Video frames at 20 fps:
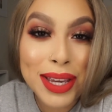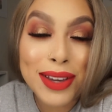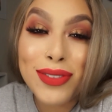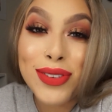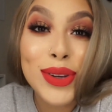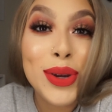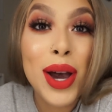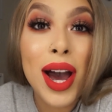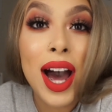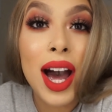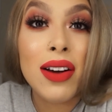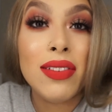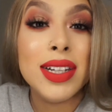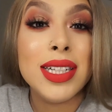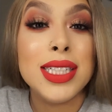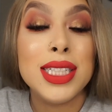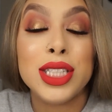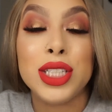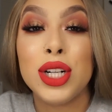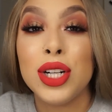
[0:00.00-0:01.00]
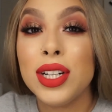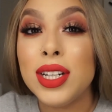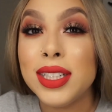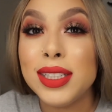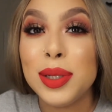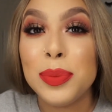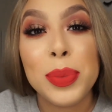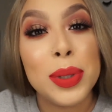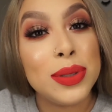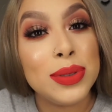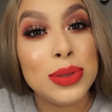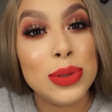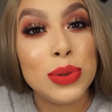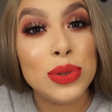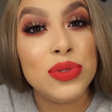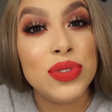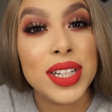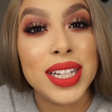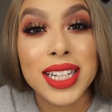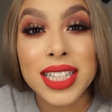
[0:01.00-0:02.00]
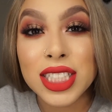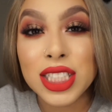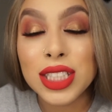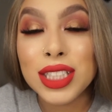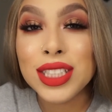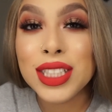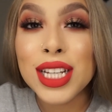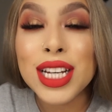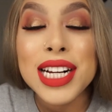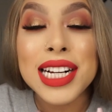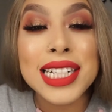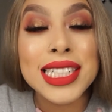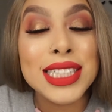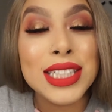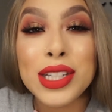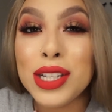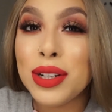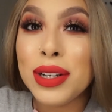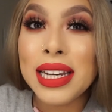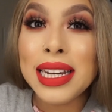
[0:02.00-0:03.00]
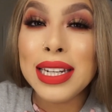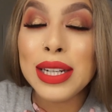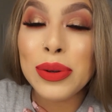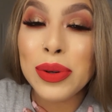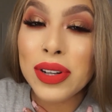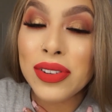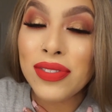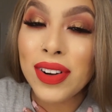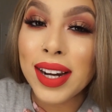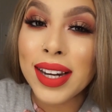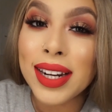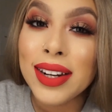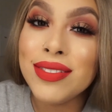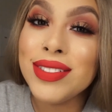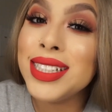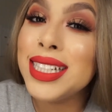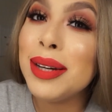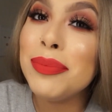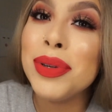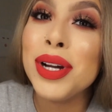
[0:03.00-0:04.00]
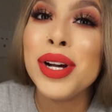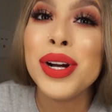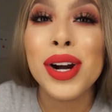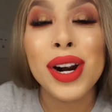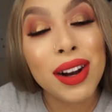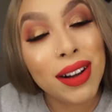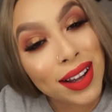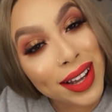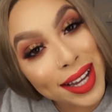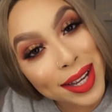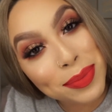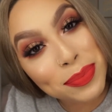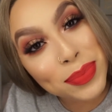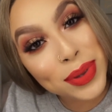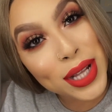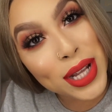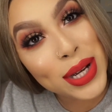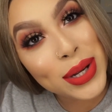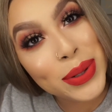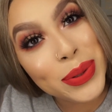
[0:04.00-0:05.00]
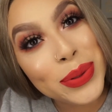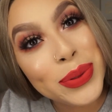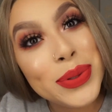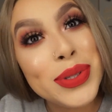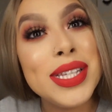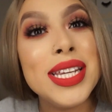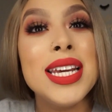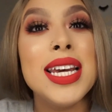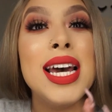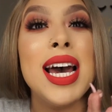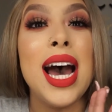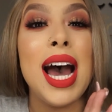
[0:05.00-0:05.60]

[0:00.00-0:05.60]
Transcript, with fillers: If you haven't, turn on your post notifications so you get notified every time your girl uploads.